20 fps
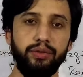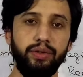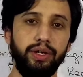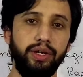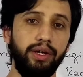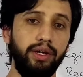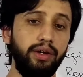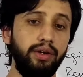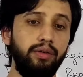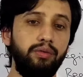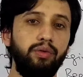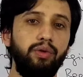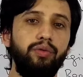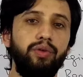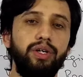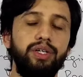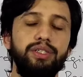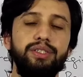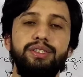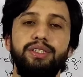Today here we
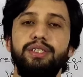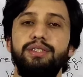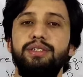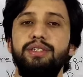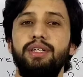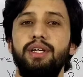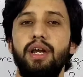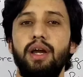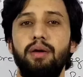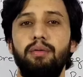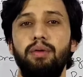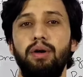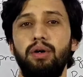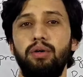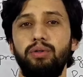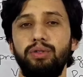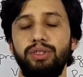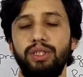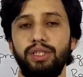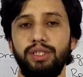were discussing
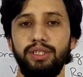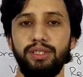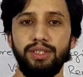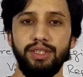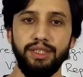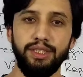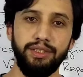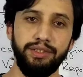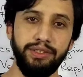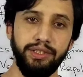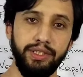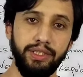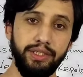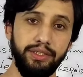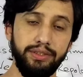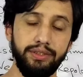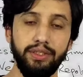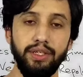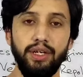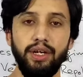about the ECG
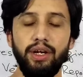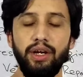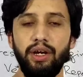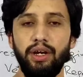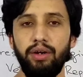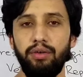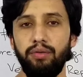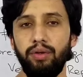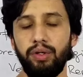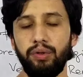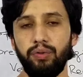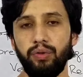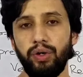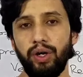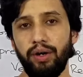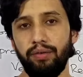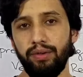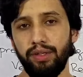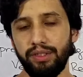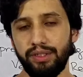series in which we
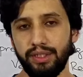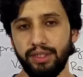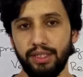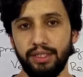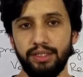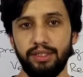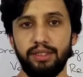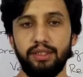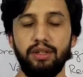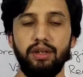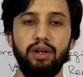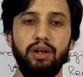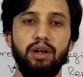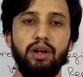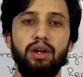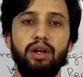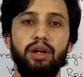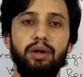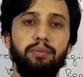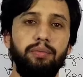have discussed
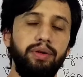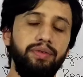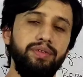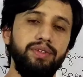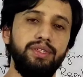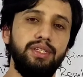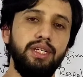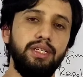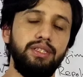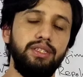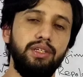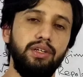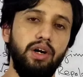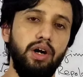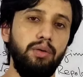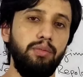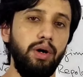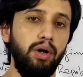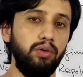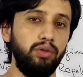in previous lecture
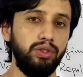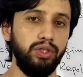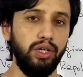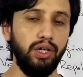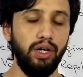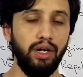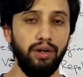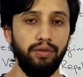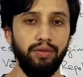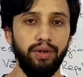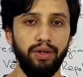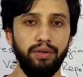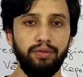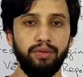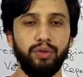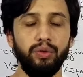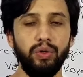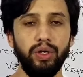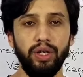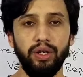about the R
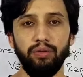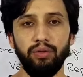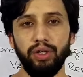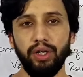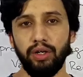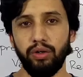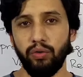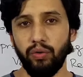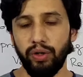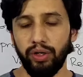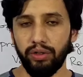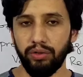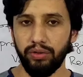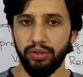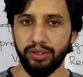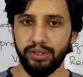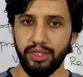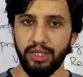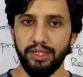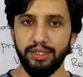wave. Today we are going to
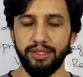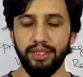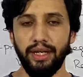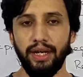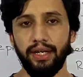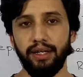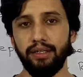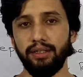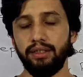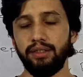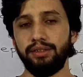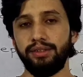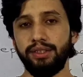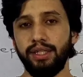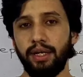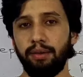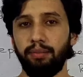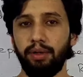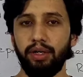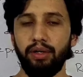discuss another
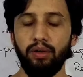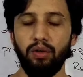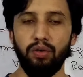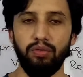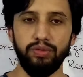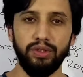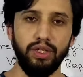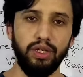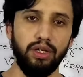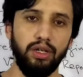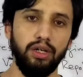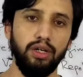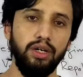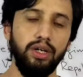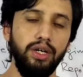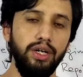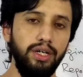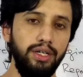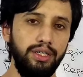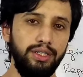segment of the
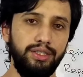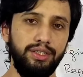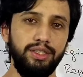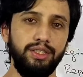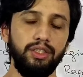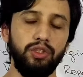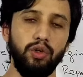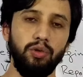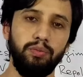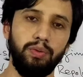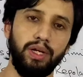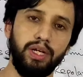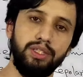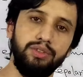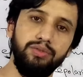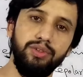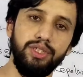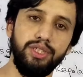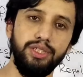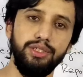ECG
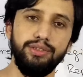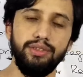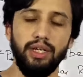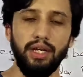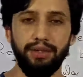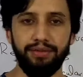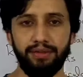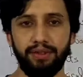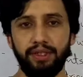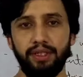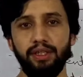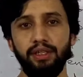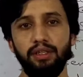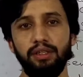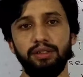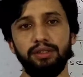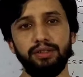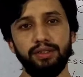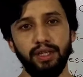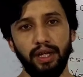complex, which is ST
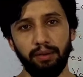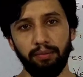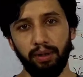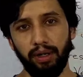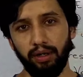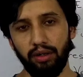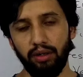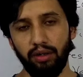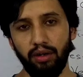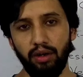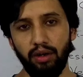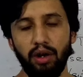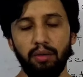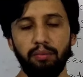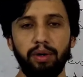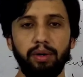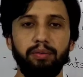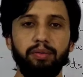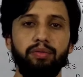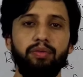segment.
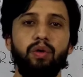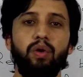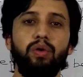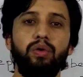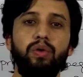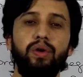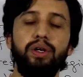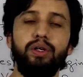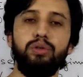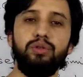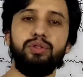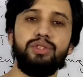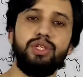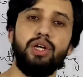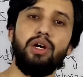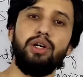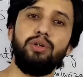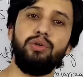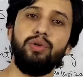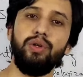But before going to
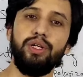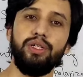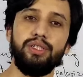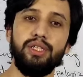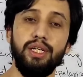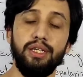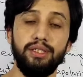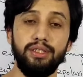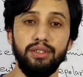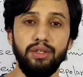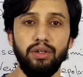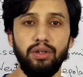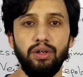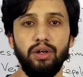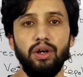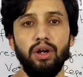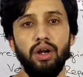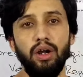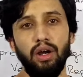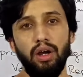start today's lecture,
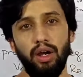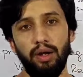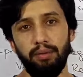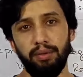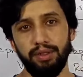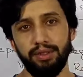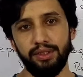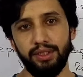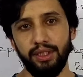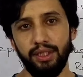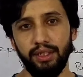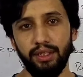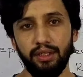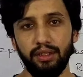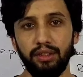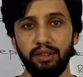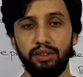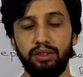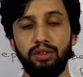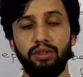I must say
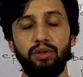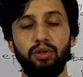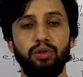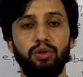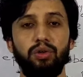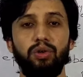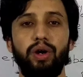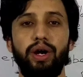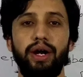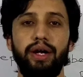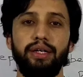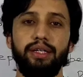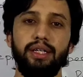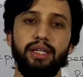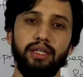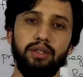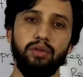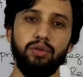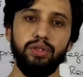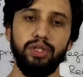here, go and
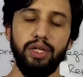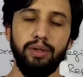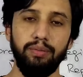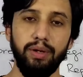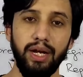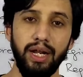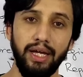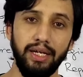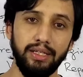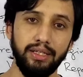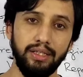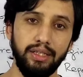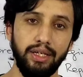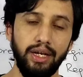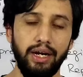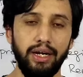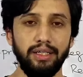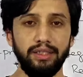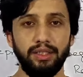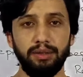click on that bell
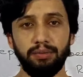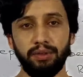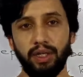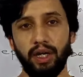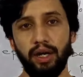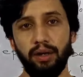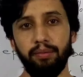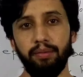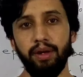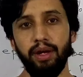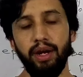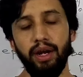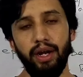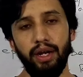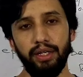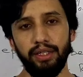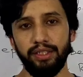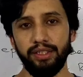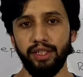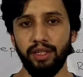icon and subscribe
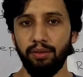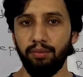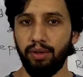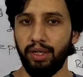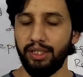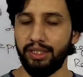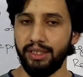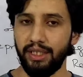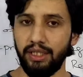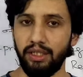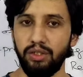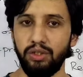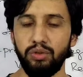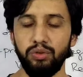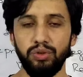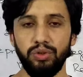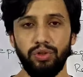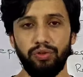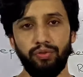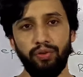and share my channel
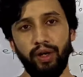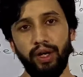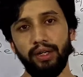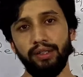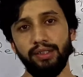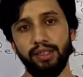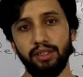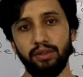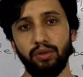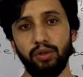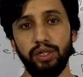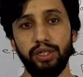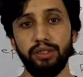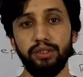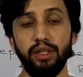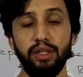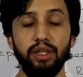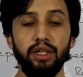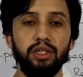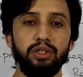to your friends and
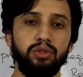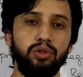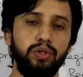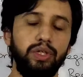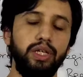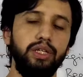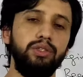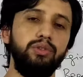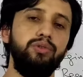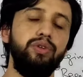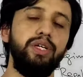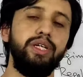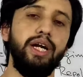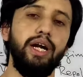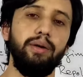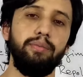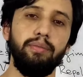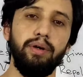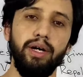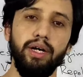colleagues so that you will
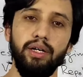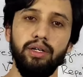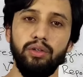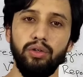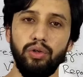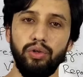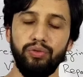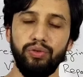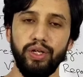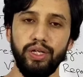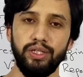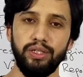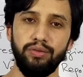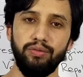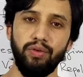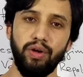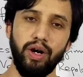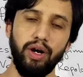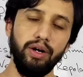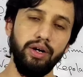get my notification
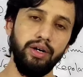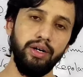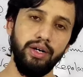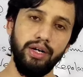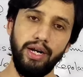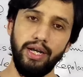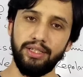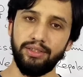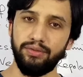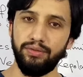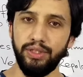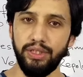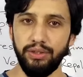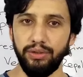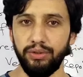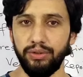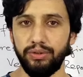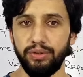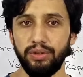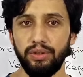for next
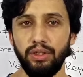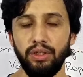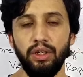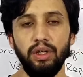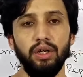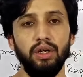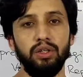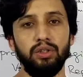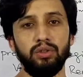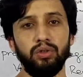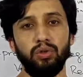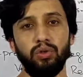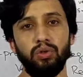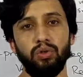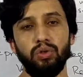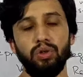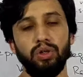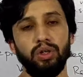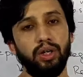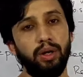videos.
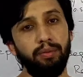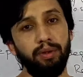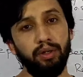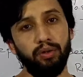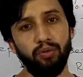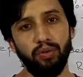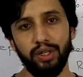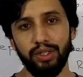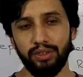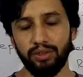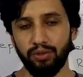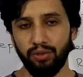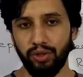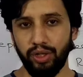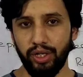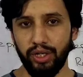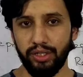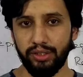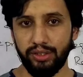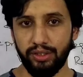So coming towards
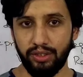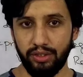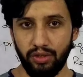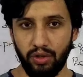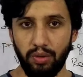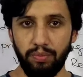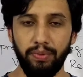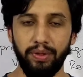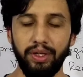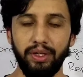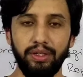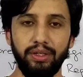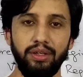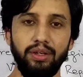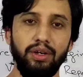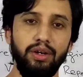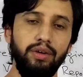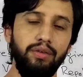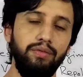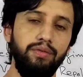today's topic,
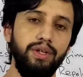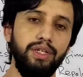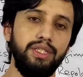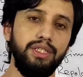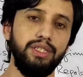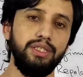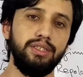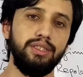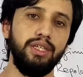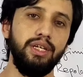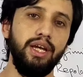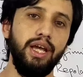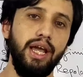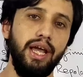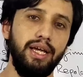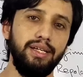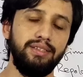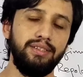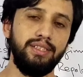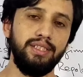which is
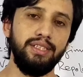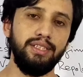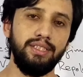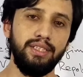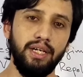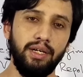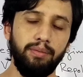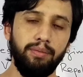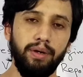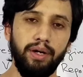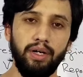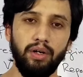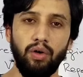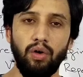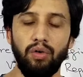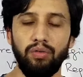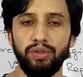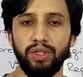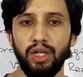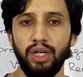ST segment
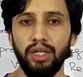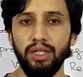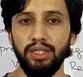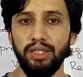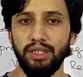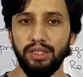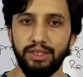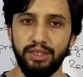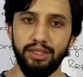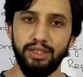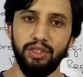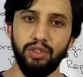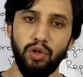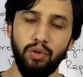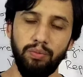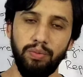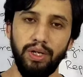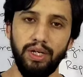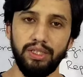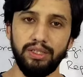of the ECG
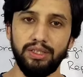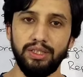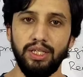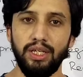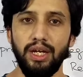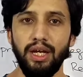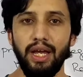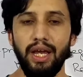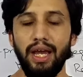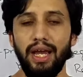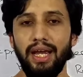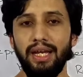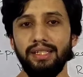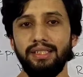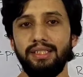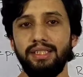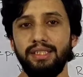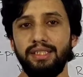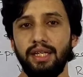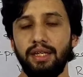complex.
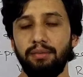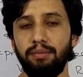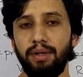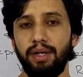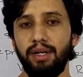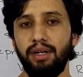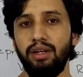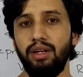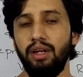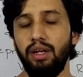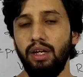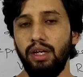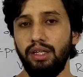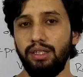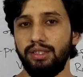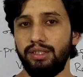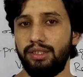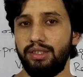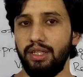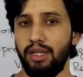ST segment
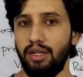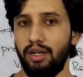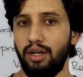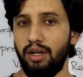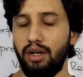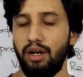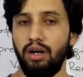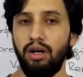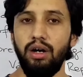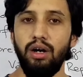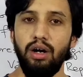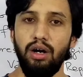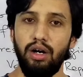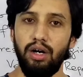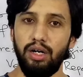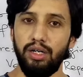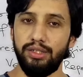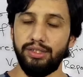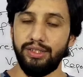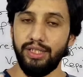is the
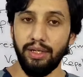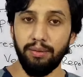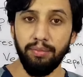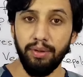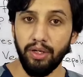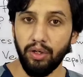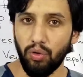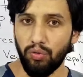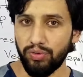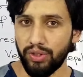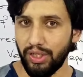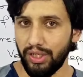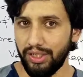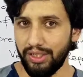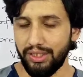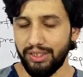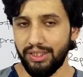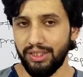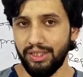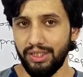segment of the
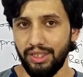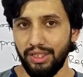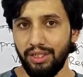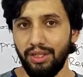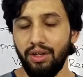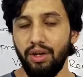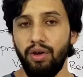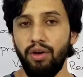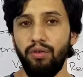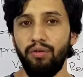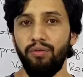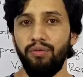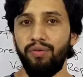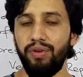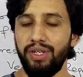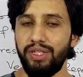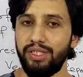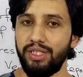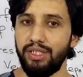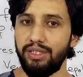ECG
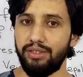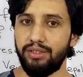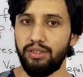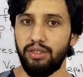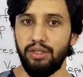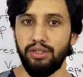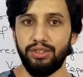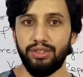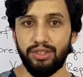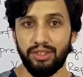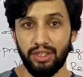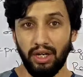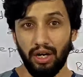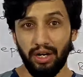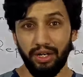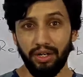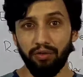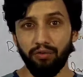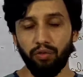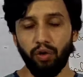which is
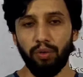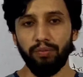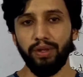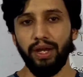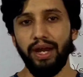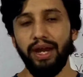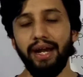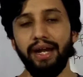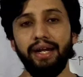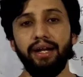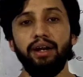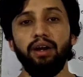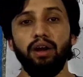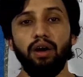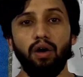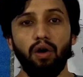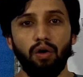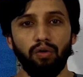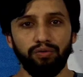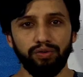starting from the end
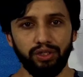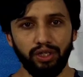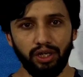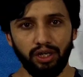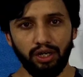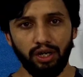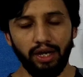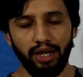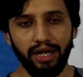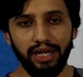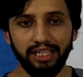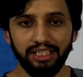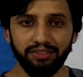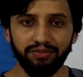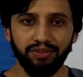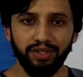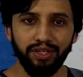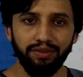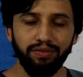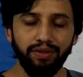of the
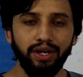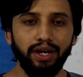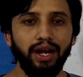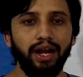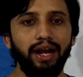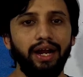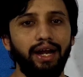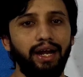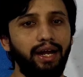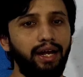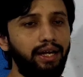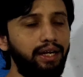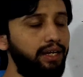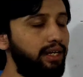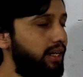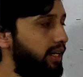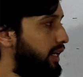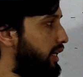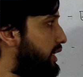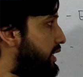S wave and
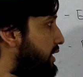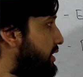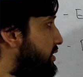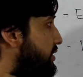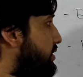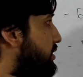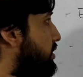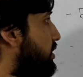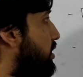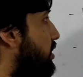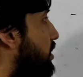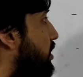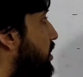it is